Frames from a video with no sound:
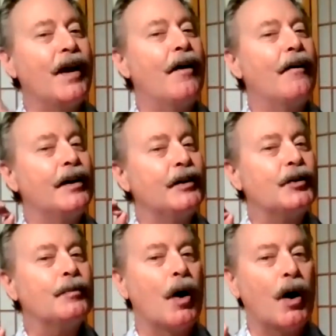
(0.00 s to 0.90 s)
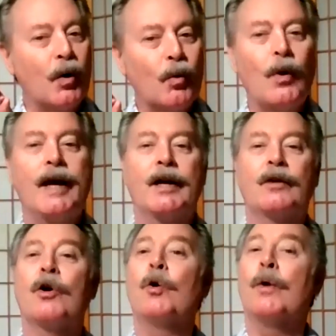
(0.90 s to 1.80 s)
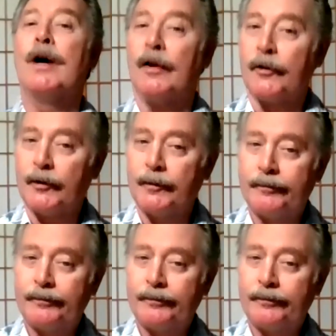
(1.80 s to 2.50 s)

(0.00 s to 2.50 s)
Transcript: very smart way to grow wealth.